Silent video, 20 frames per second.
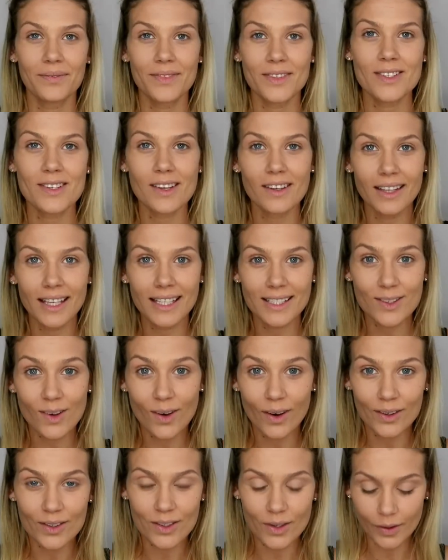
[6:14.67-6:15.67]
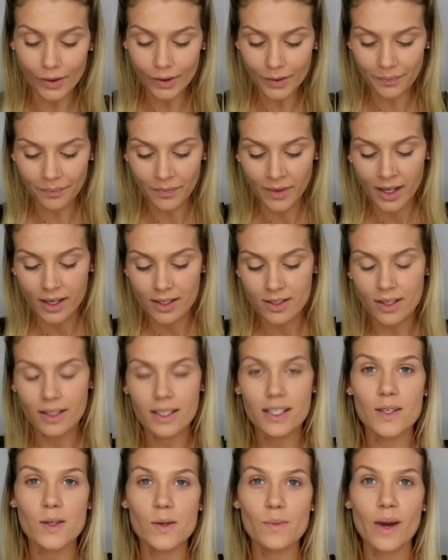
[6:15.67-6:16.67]
so let's contour. So
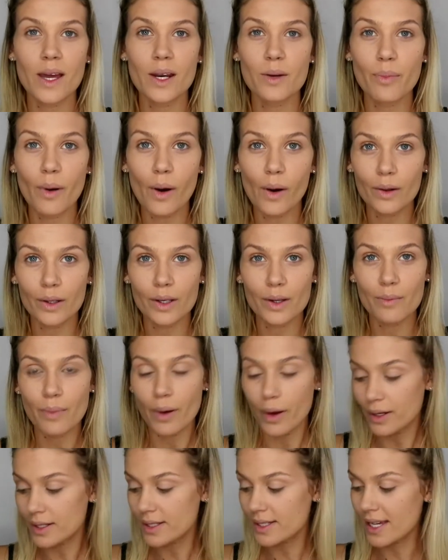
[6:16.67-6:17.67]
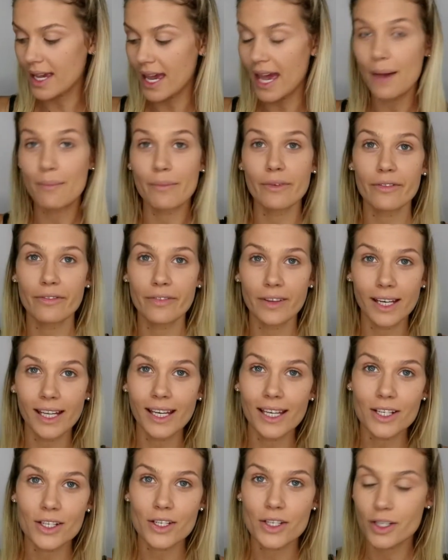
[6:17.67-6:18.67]
this is my Napoleon Purtis camera
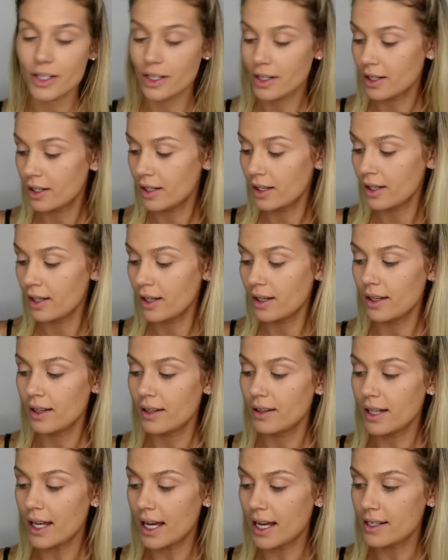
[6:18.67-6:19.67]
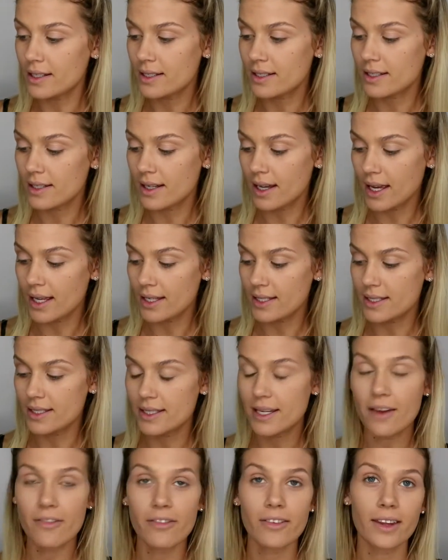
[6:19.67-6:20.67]
finish. That has
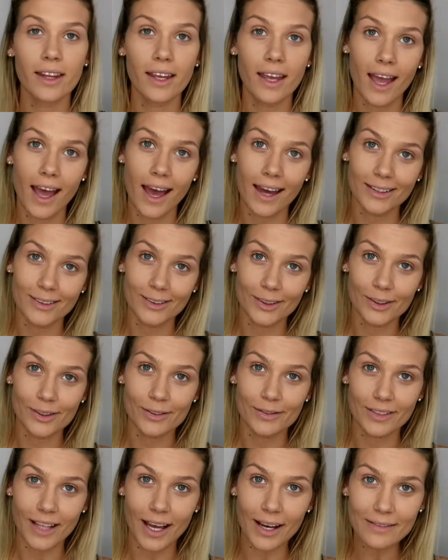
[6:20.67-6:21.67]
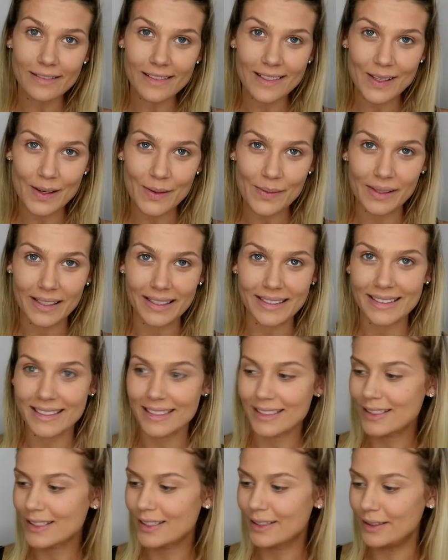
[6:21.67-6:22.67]
definitely had a lot of love, so please
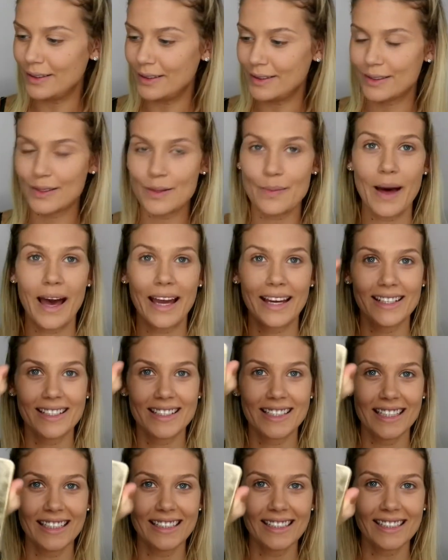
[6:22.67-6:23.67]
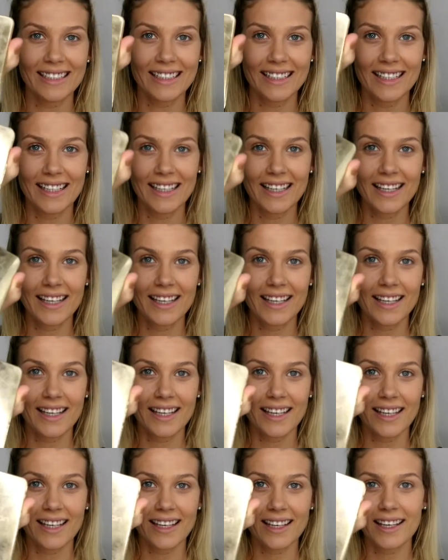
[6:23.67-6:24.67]
excuse the packaging.
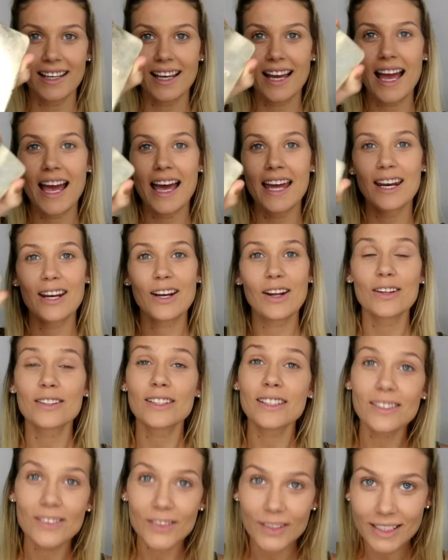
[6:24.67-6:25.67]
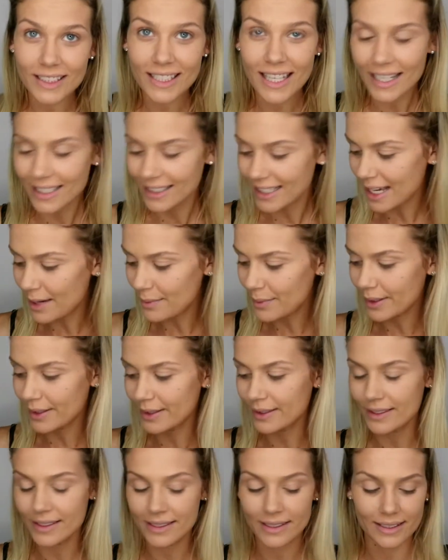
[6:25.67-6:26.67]
And it only looks like that
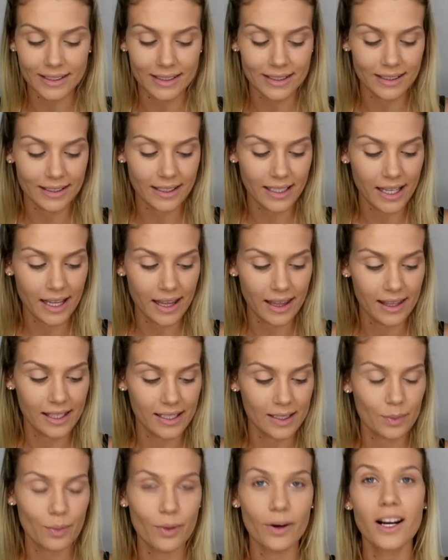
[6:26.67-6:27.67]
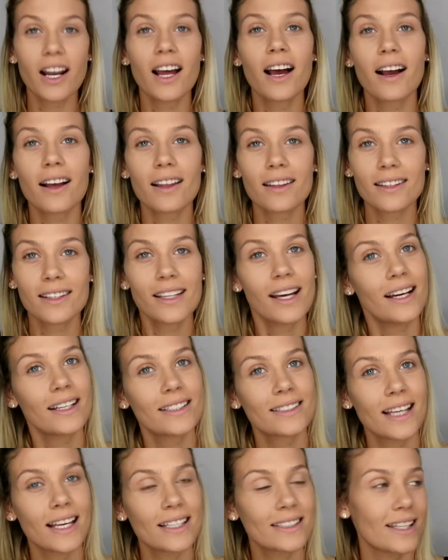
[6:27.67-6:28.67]
because this product
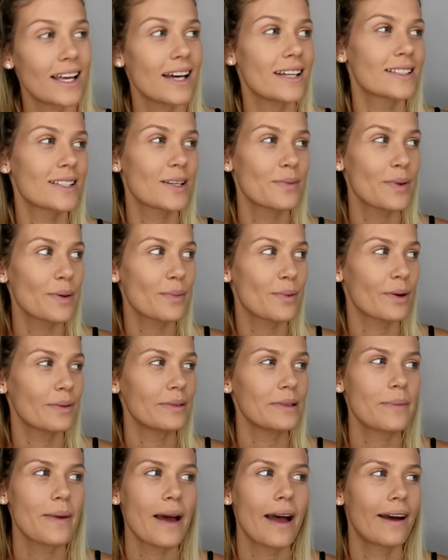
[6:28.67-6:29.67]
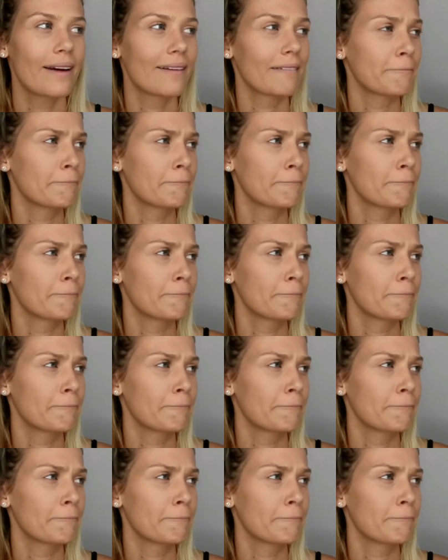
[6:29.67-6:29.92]
has lasted me probably about